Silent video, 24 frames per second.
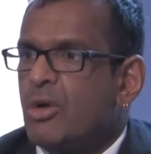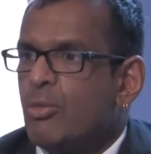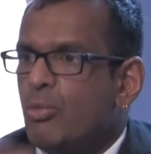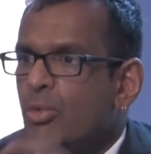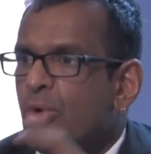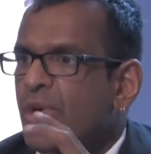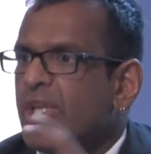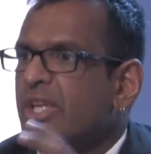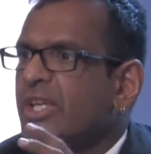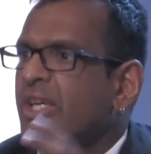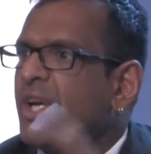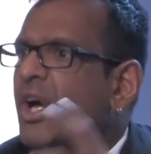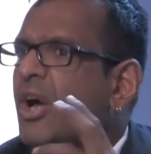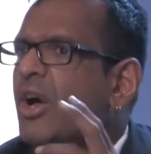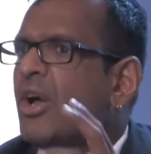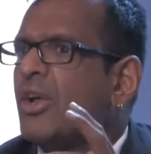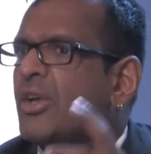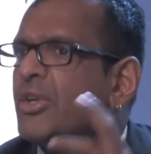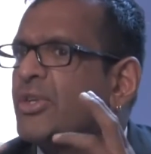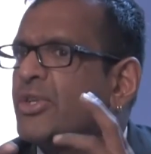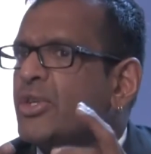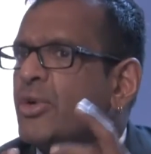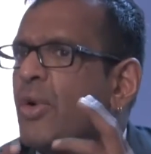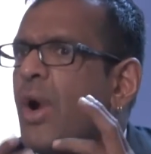What he
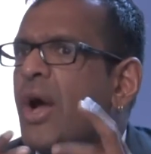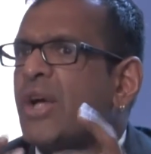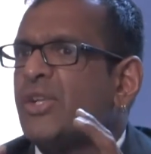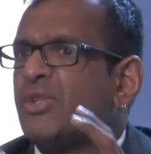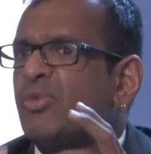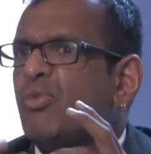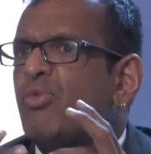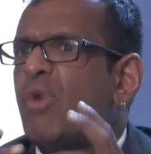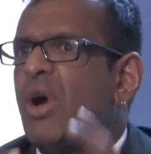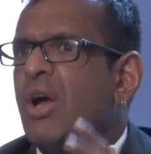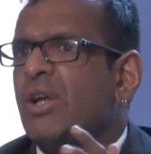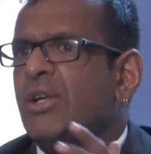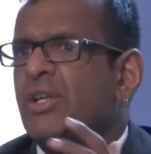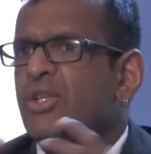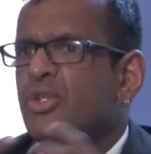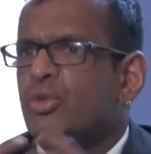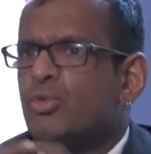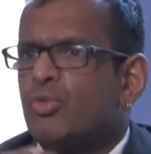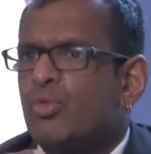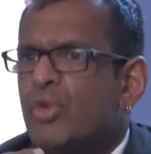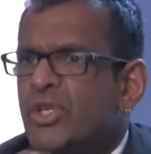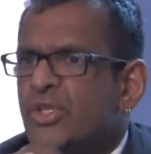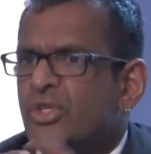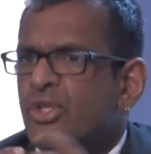can't do as well is
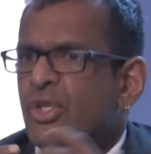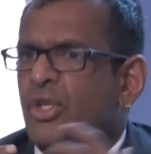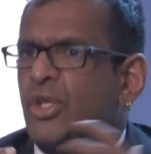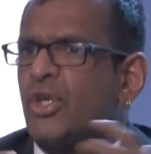reach